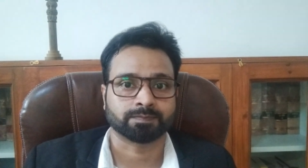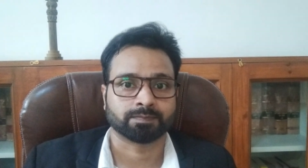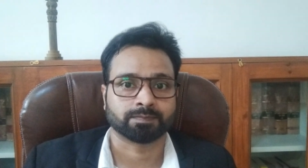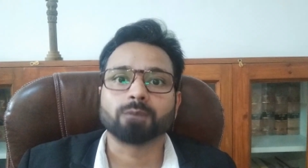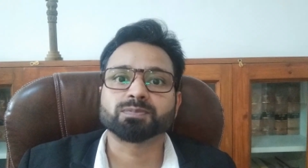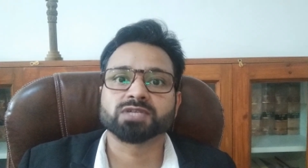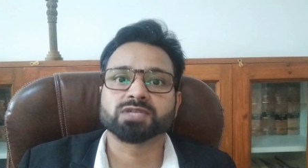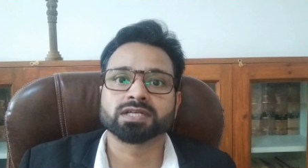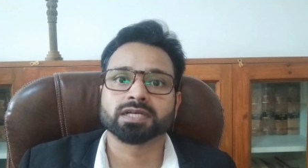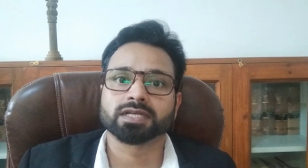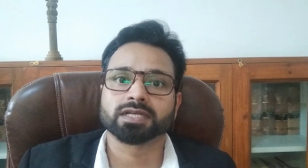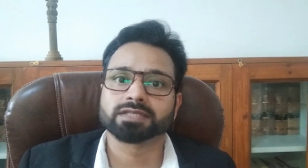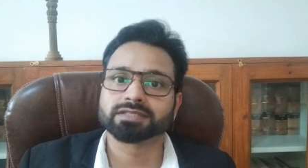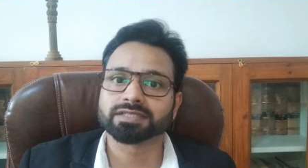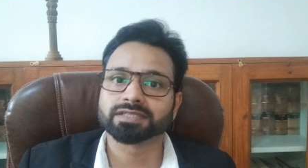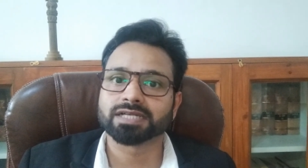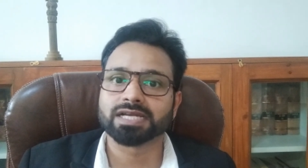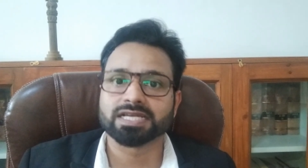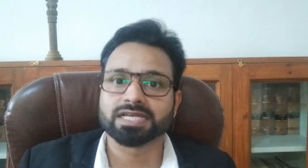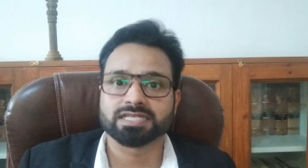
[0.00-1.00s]
Adopting another
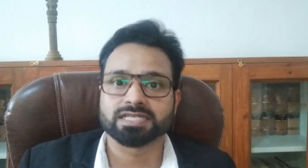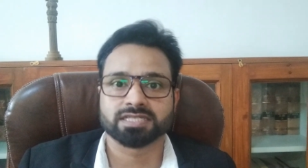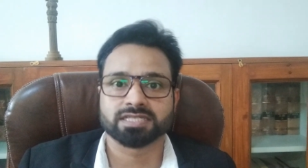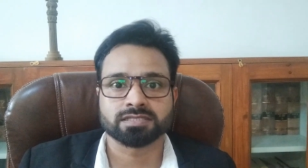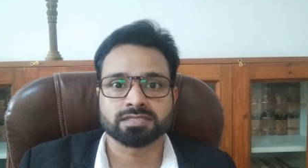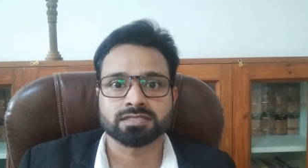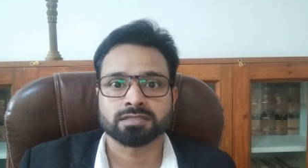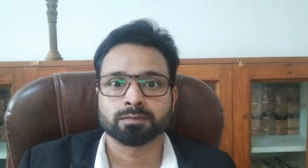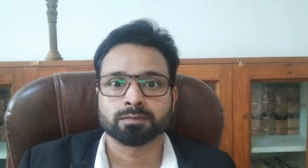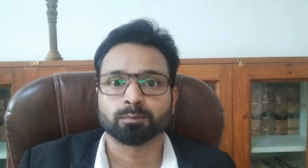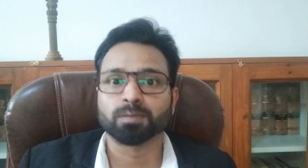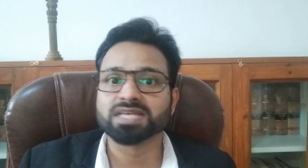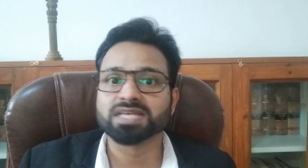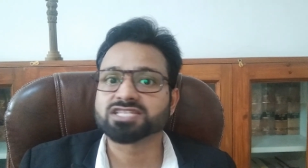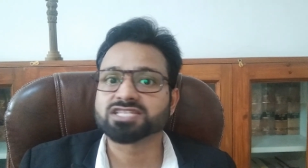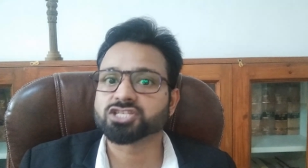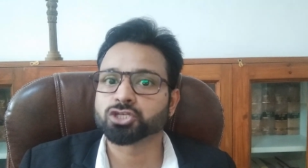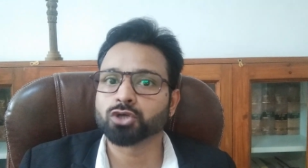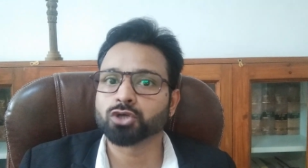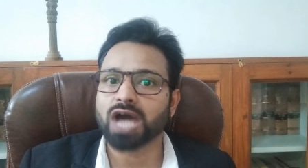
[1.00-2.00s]
religion
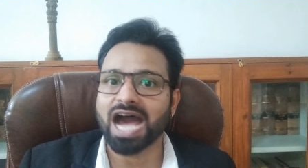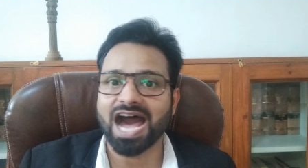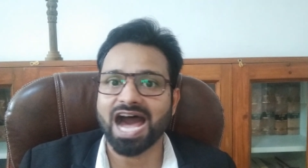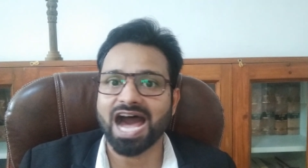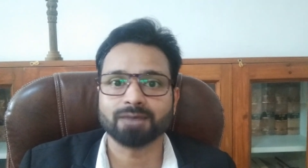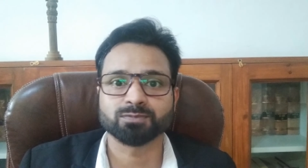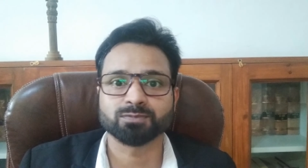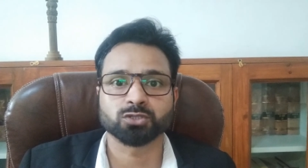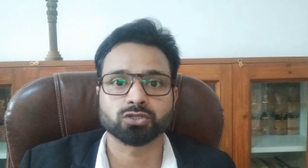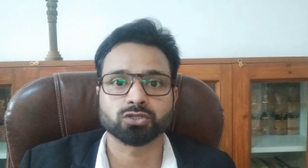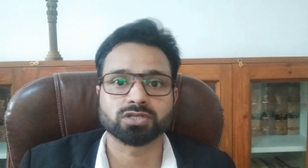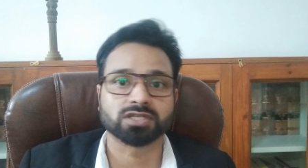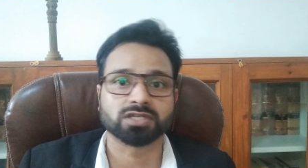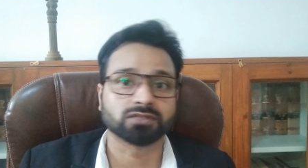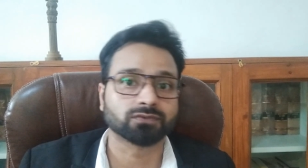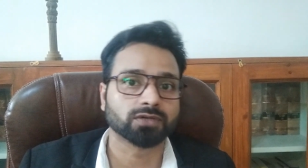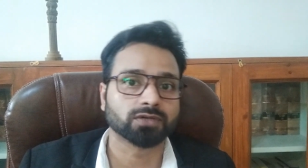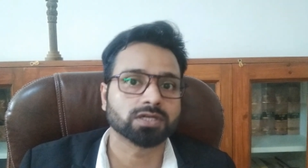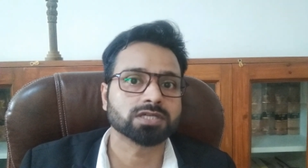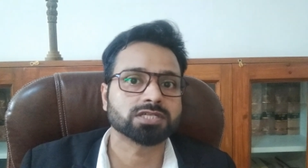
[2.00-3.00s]
means you have to
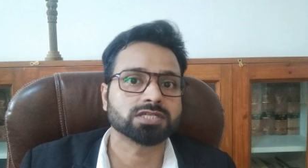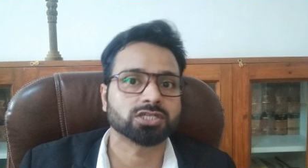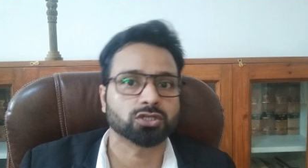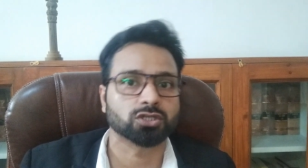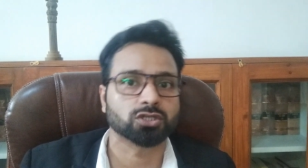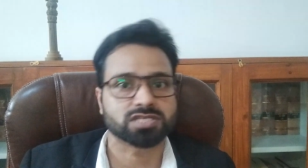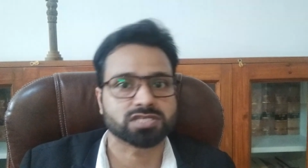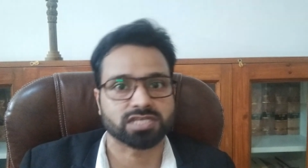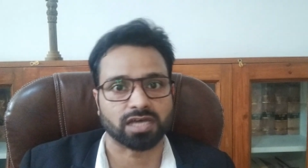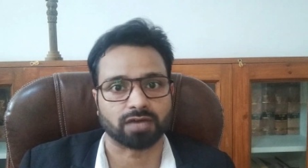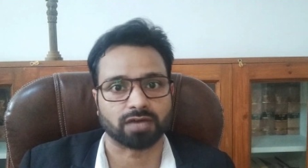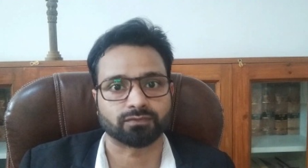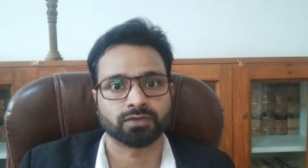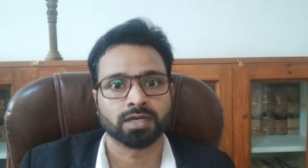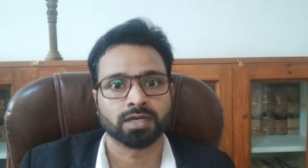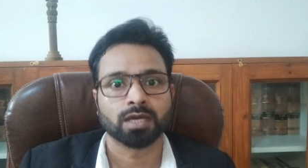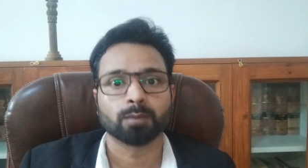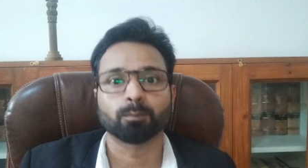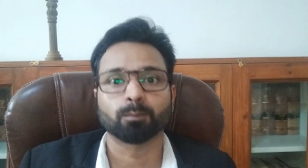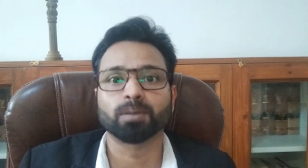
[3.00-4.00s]
convert
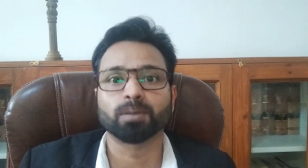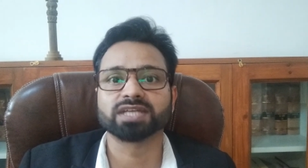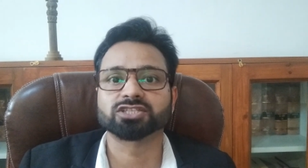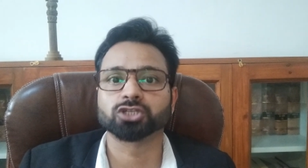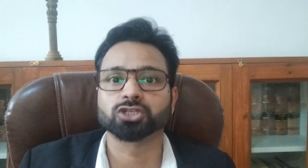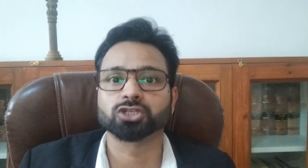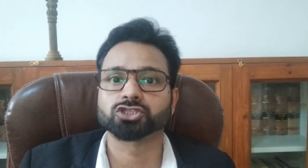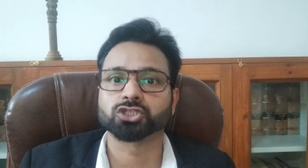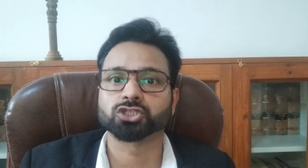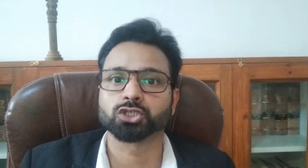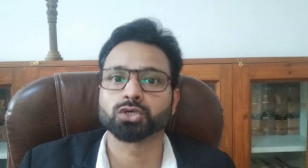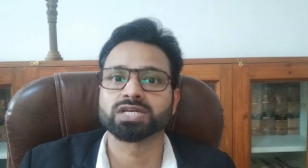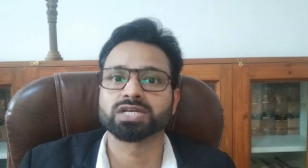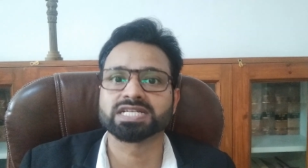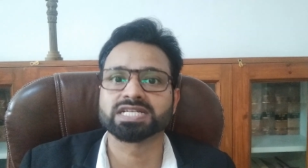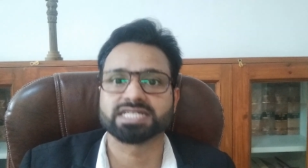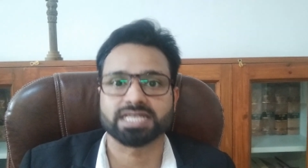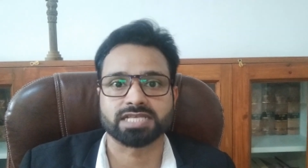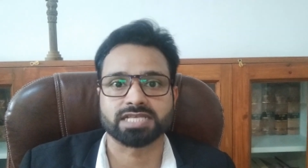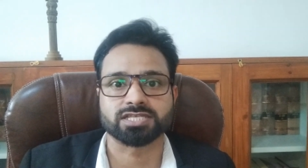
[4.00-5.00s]
yourself with your true
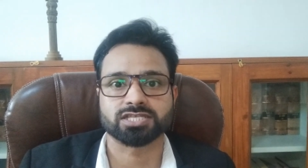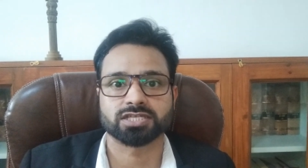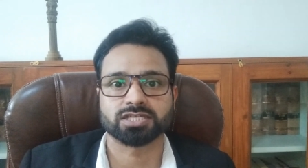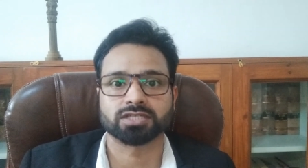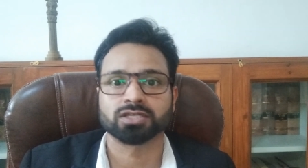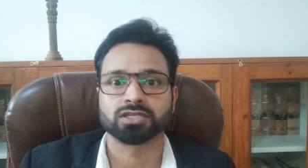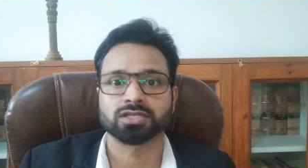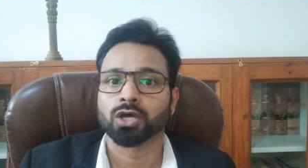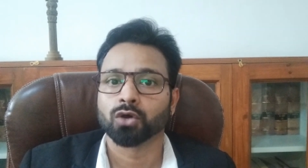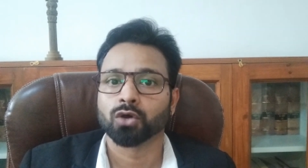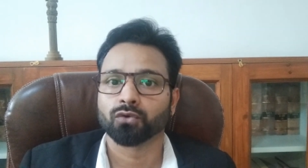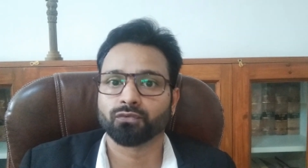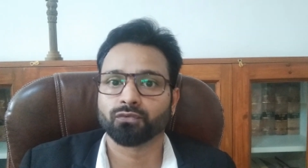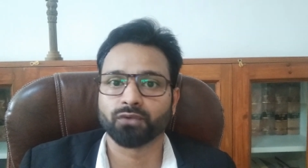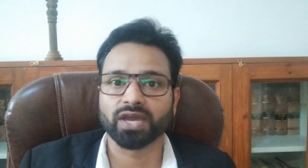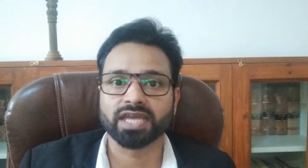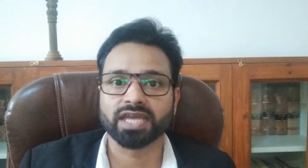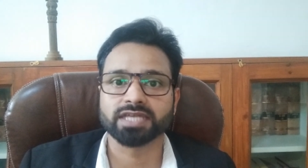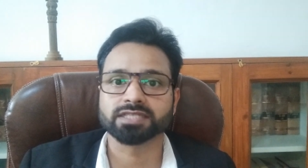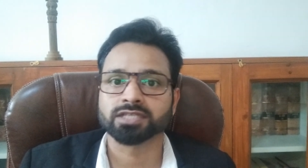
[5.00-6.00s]
intention,
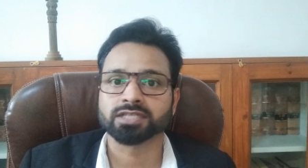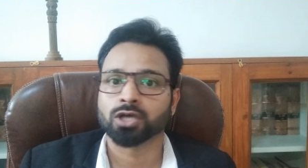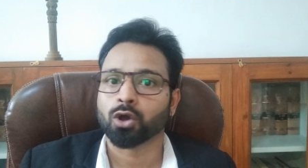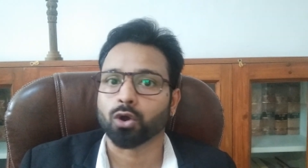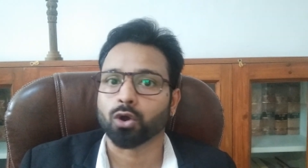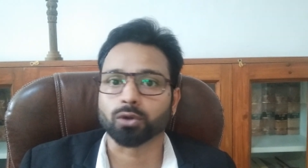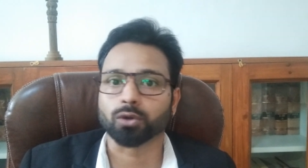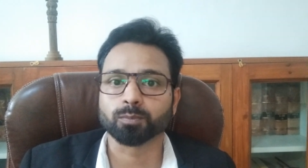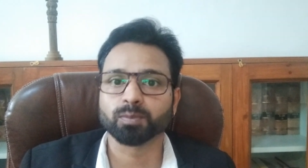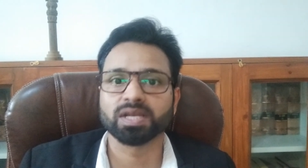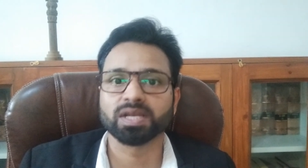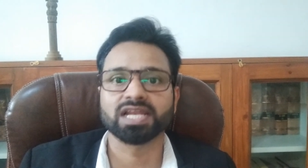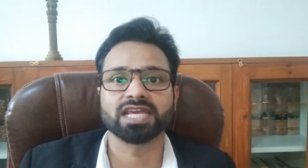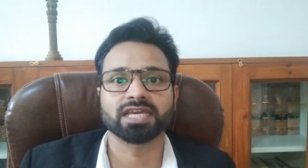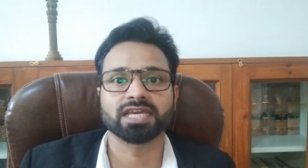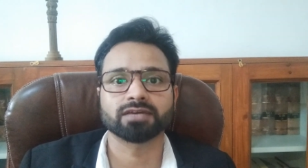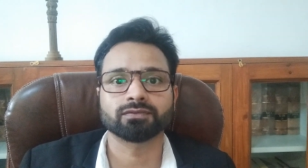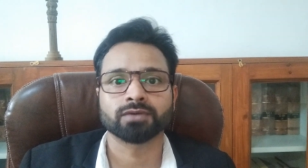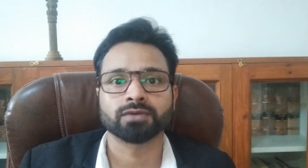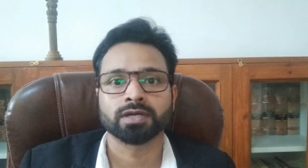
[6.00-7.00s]
faith or
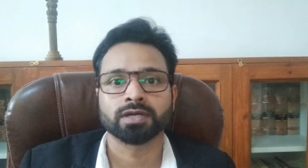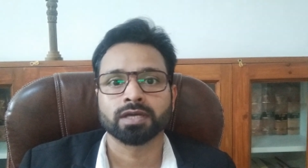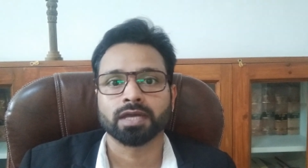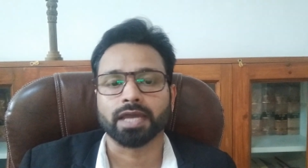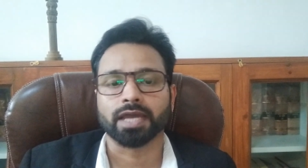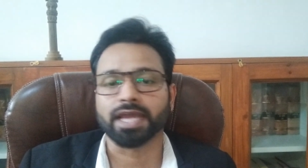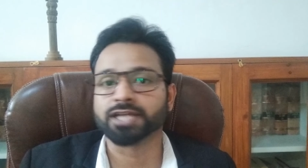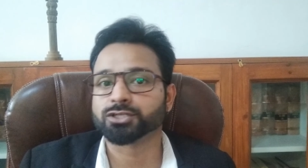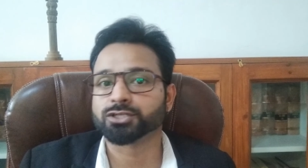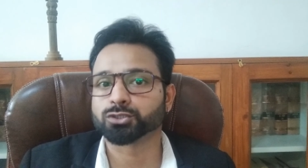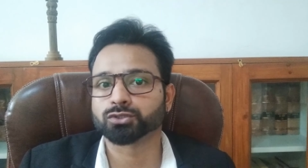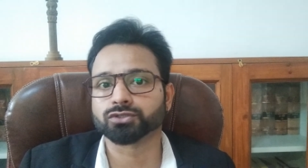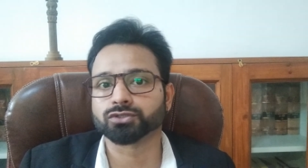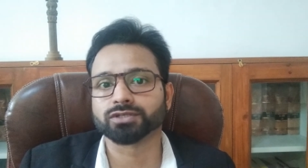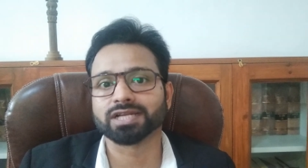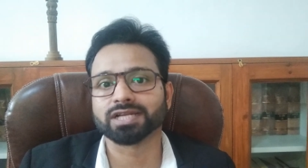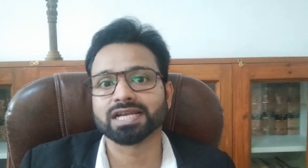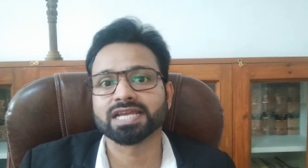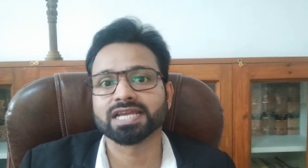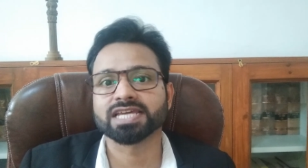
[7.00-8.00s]
belief into the
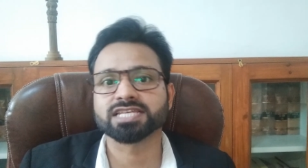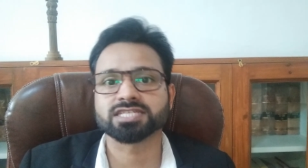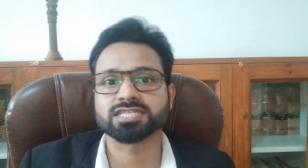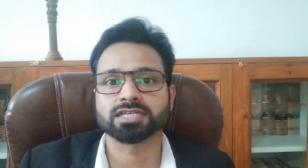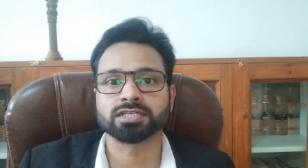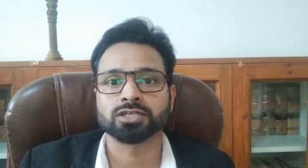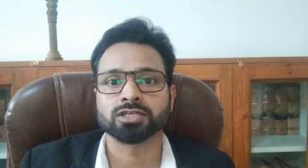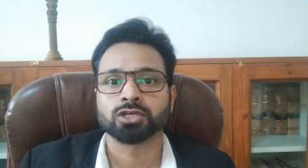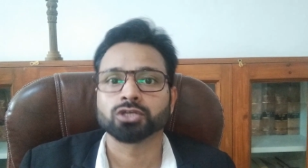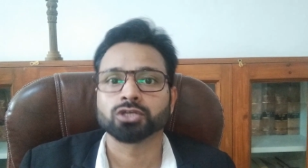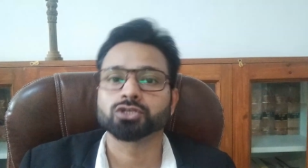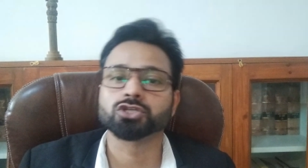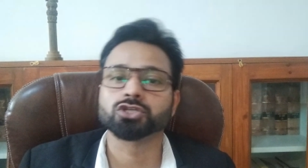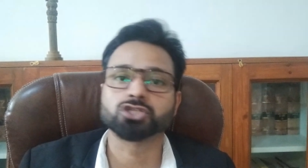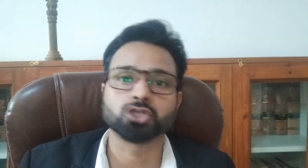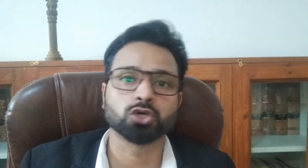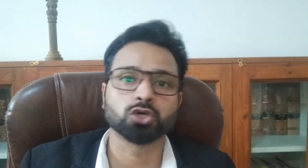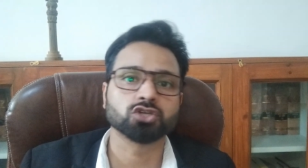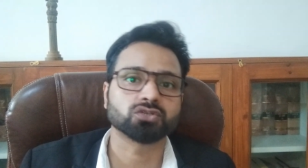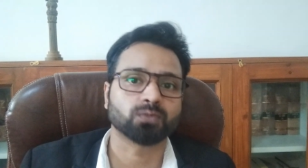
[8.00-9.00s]
religion you
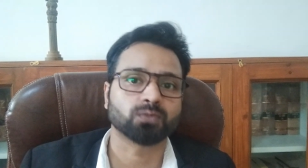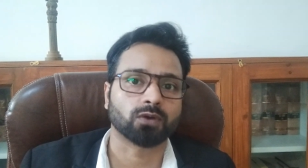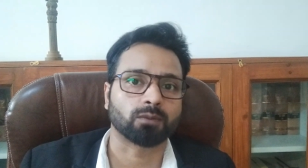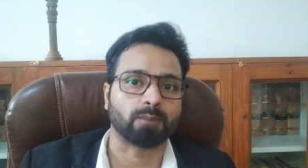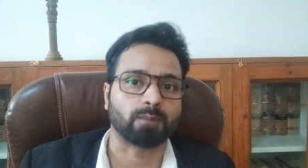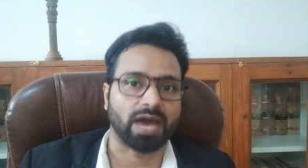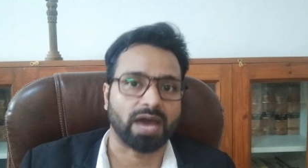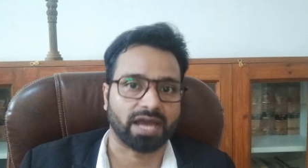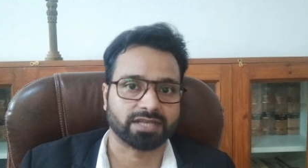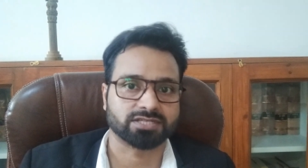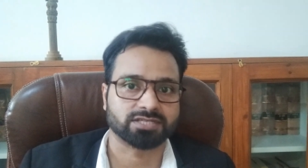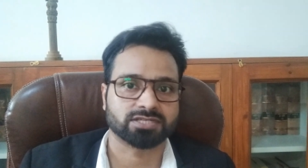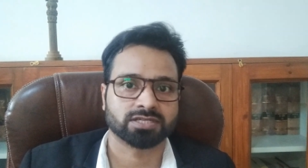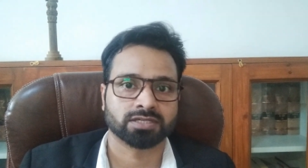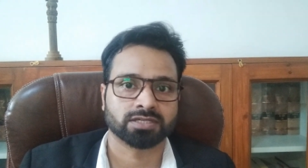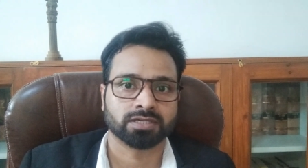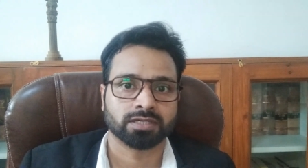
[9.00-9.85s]
choose for marriage,